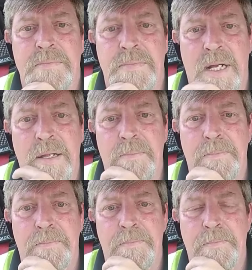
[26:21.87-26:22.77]
Right?
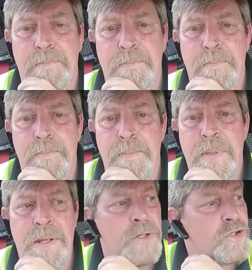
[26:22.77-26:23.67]

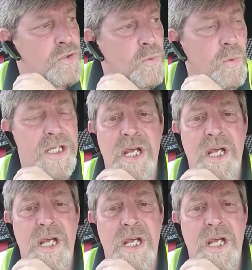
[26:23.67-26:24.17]
So what's